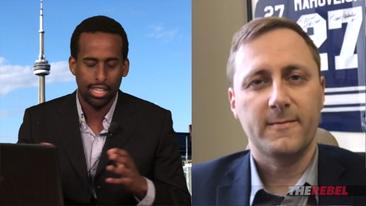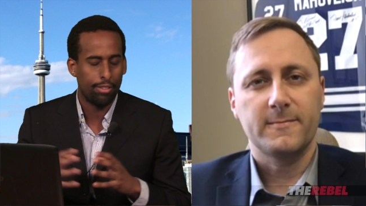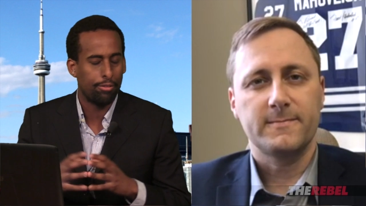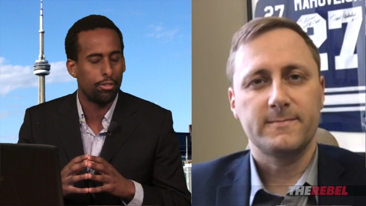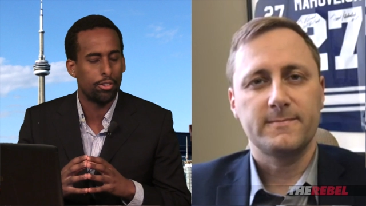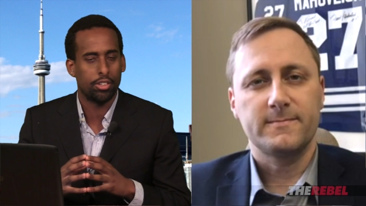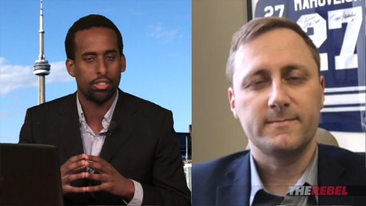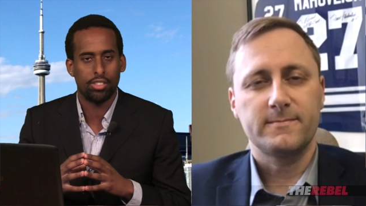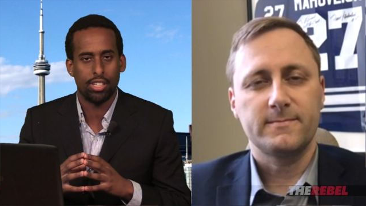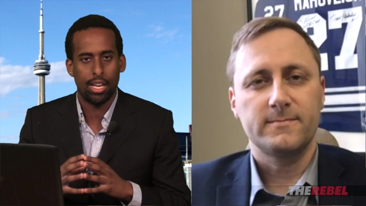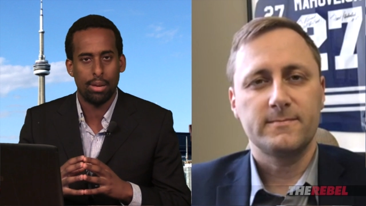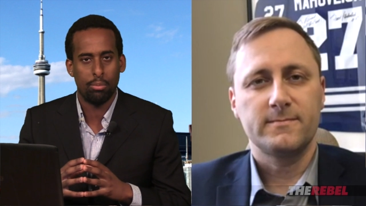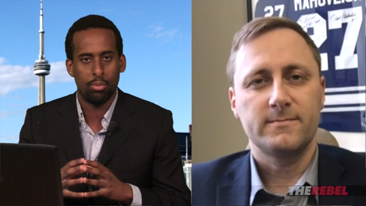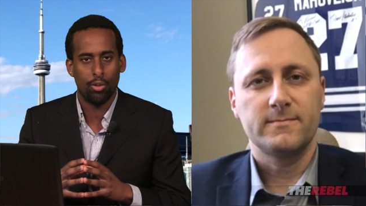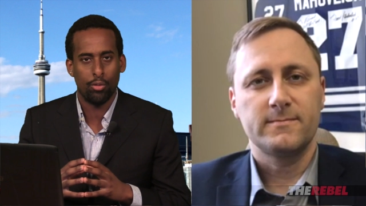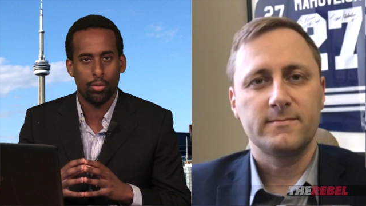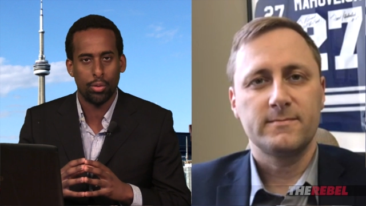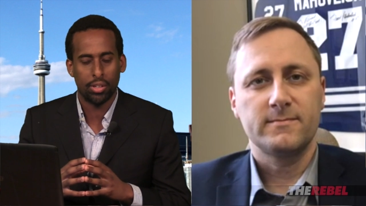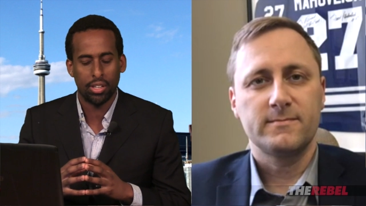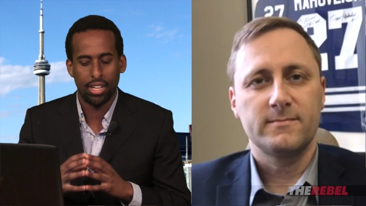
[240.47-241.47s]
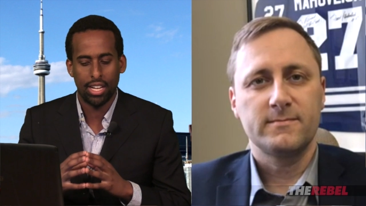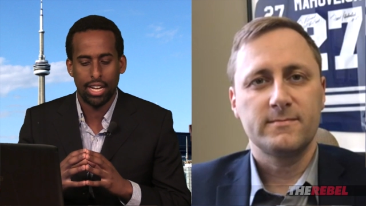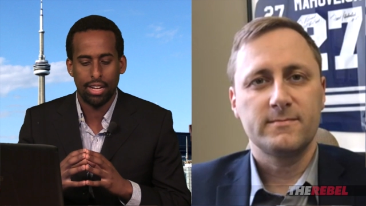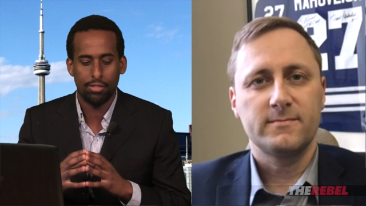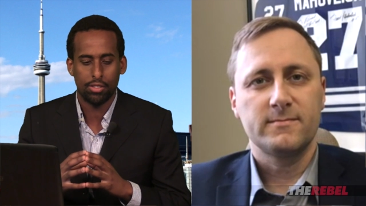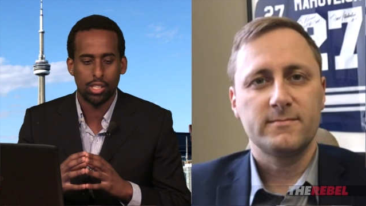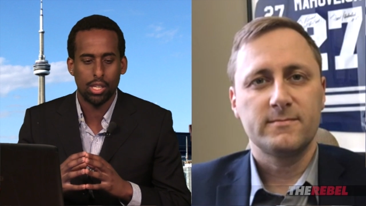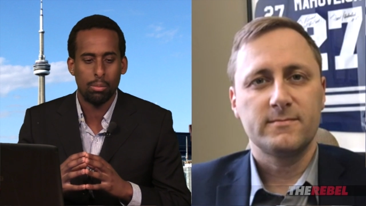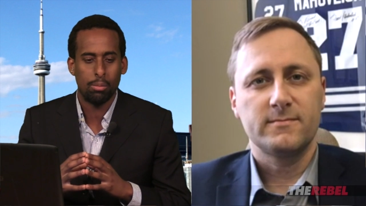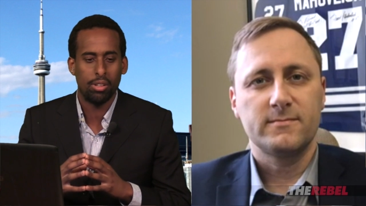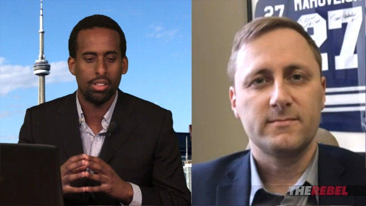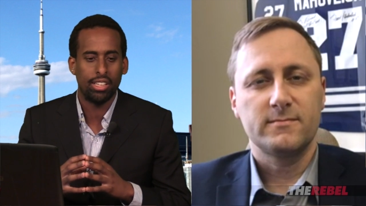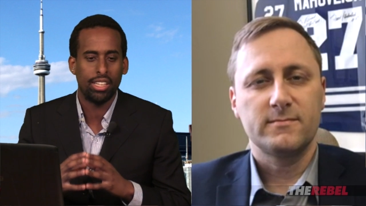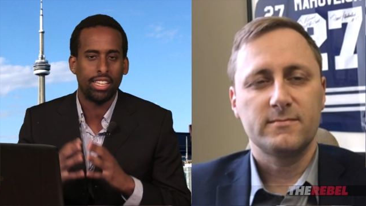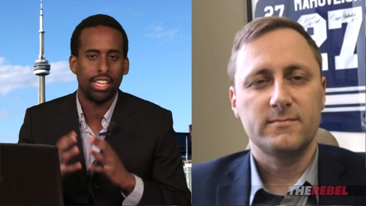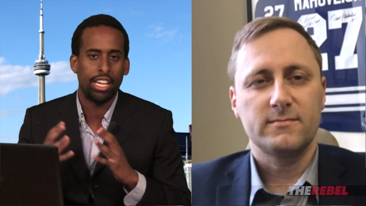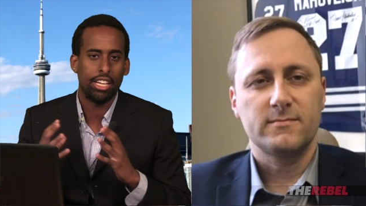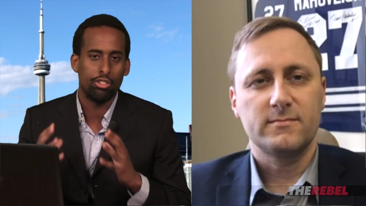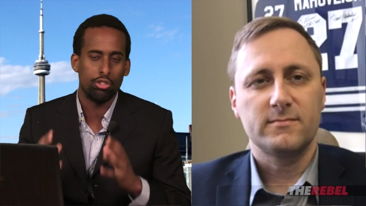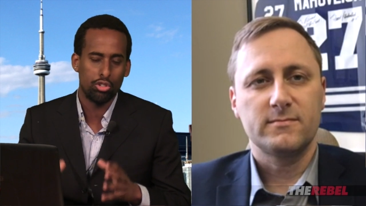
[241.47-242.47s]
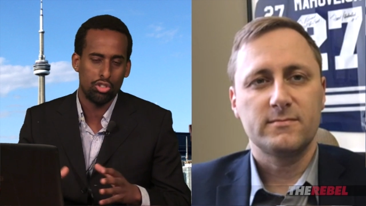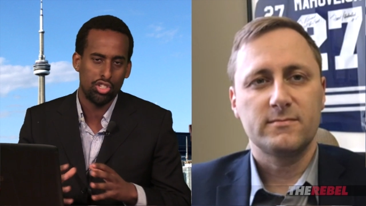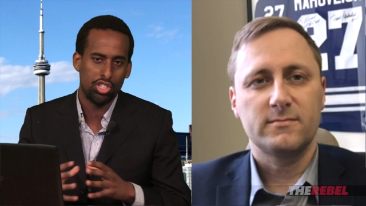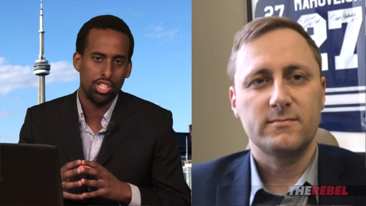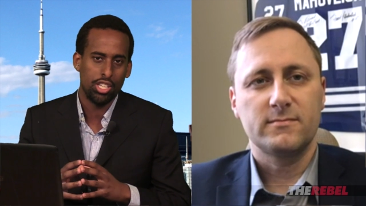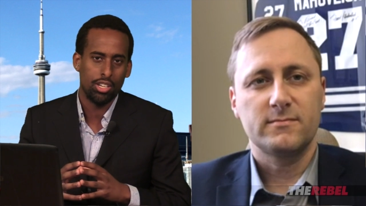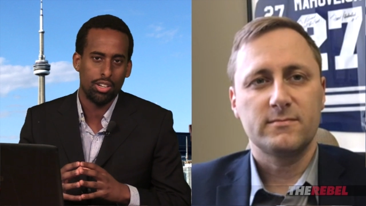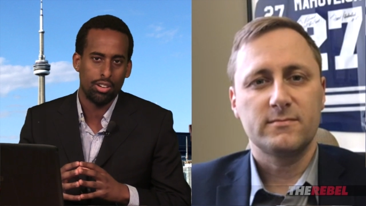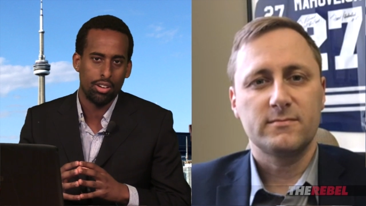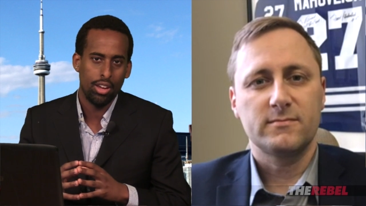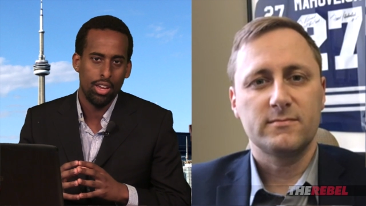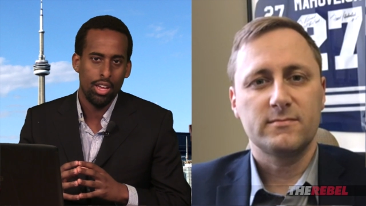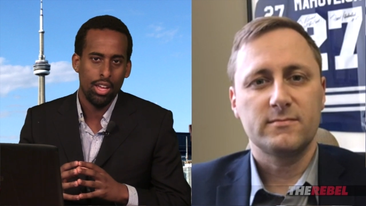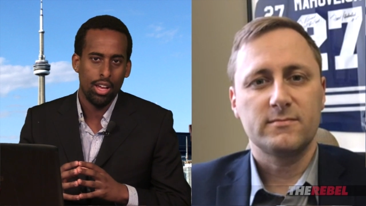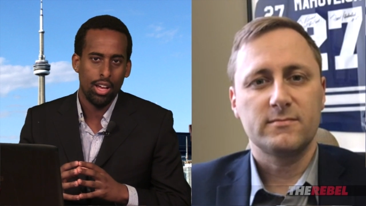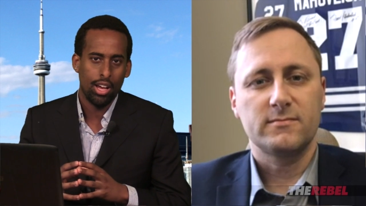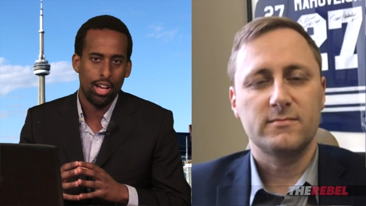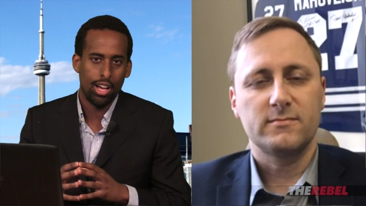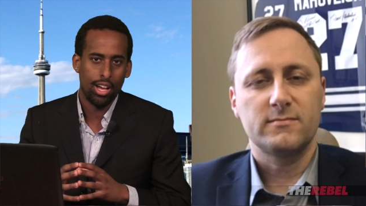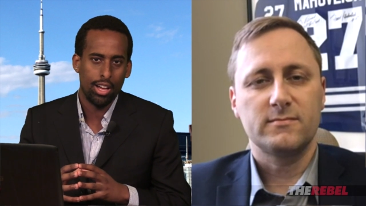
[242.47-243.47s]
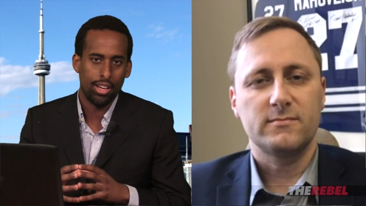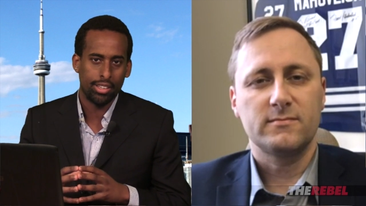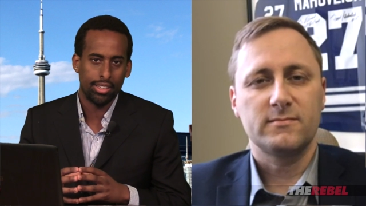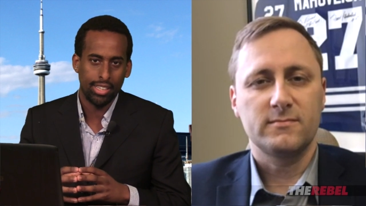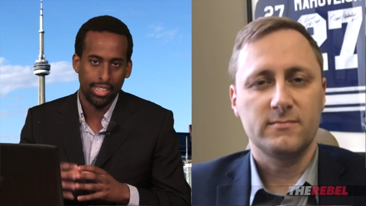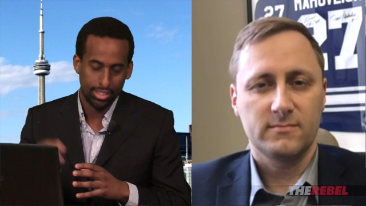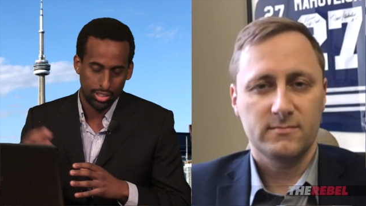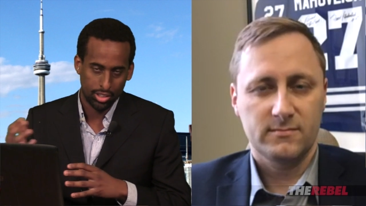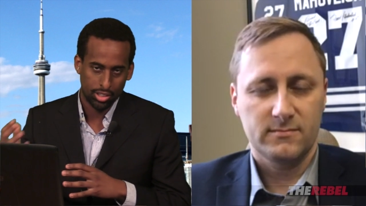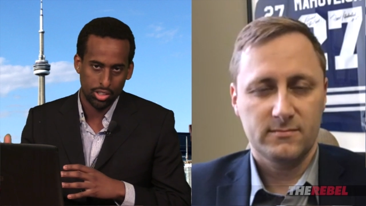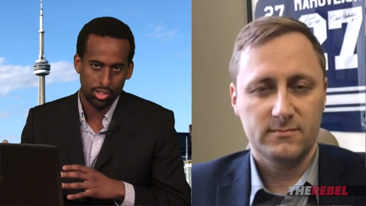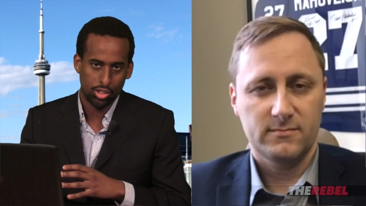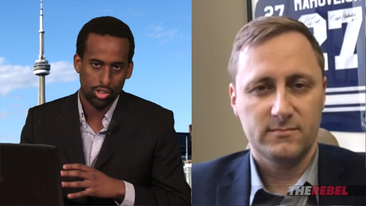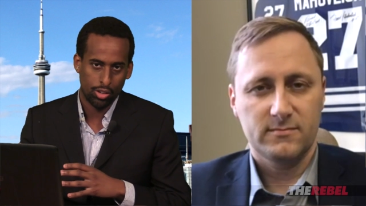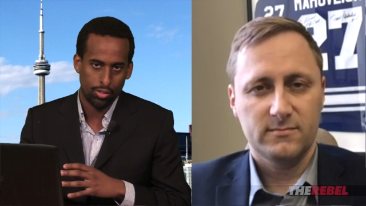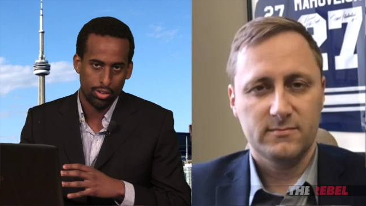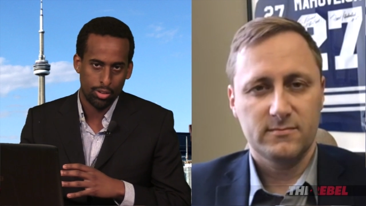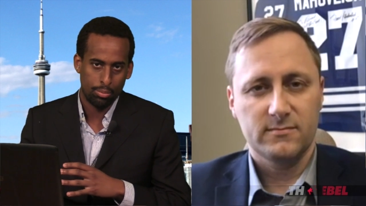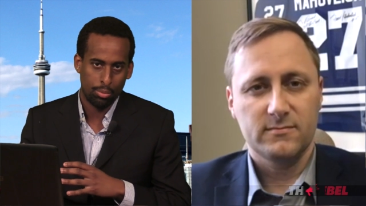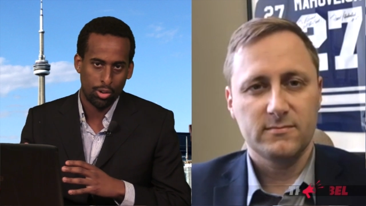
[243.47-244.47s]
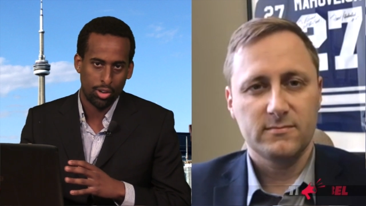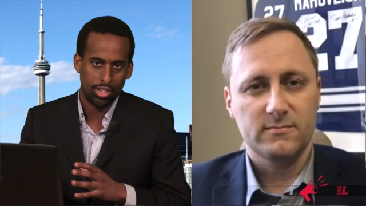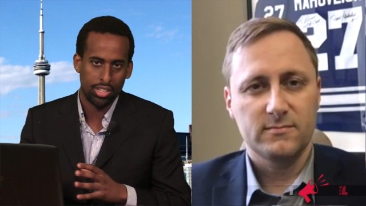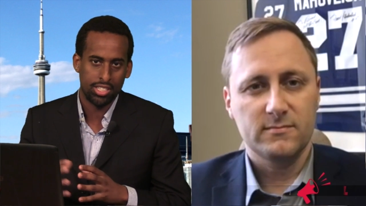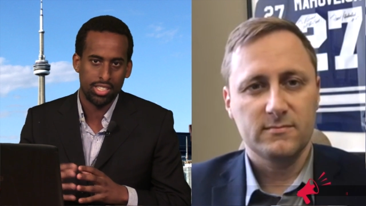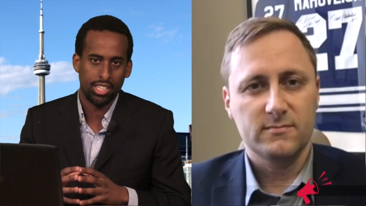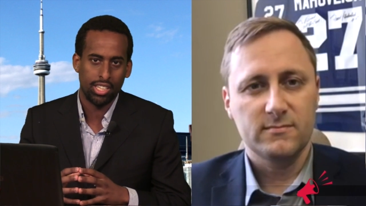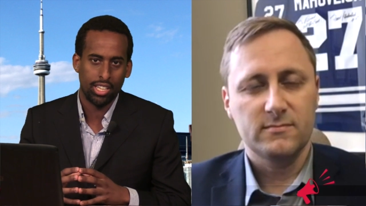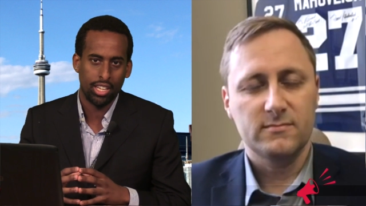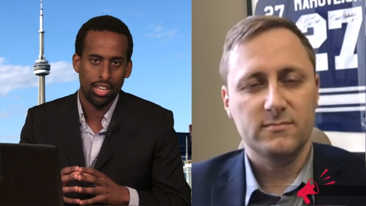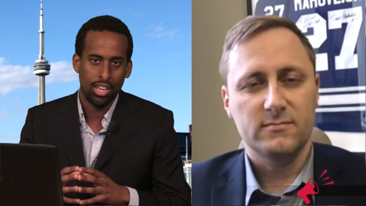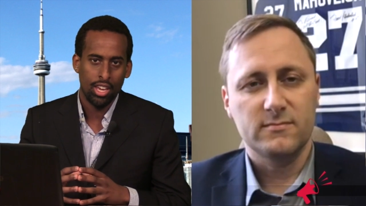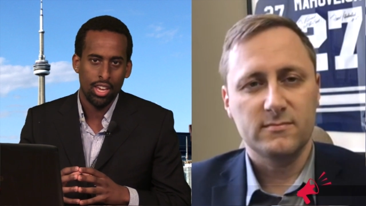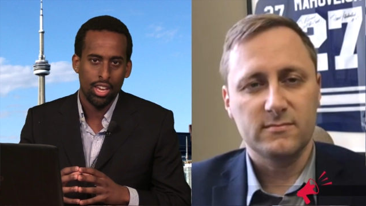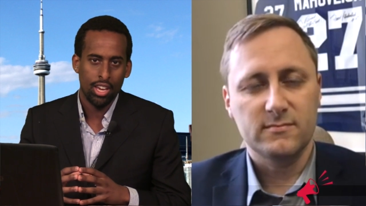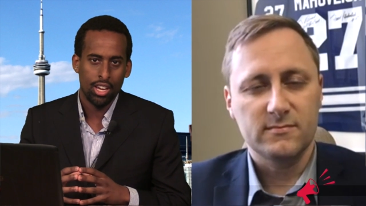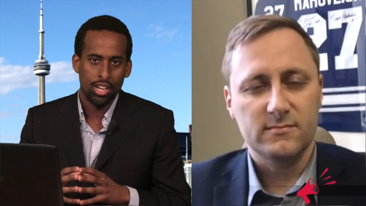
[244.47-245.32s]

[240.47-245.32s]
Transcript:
Speaker 1: say, for example, if we're going to have someone like Andrew Scheer uh, get the Conservative Party ticket,